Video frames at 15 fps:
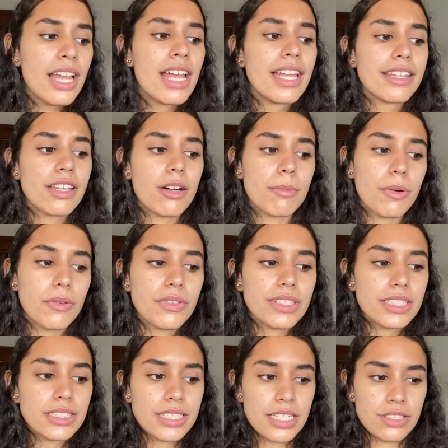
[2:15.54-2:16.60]
They are both in
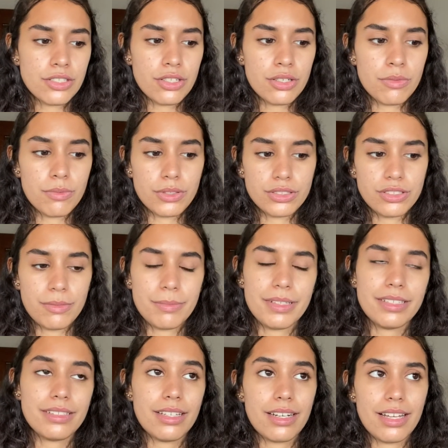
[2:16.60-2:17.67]
detention for
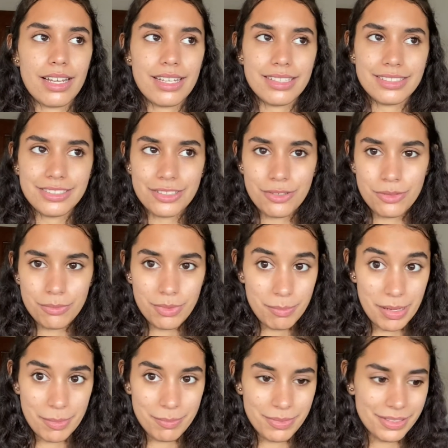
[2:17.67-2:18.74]
something that I don't
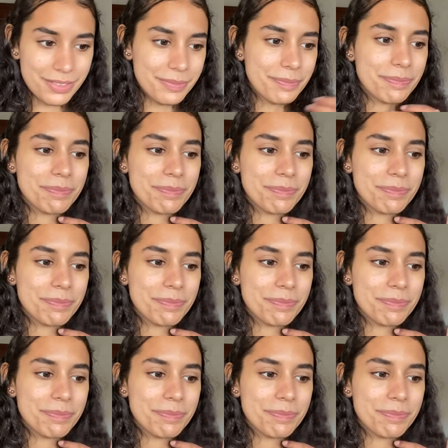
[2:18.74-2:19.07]
remember.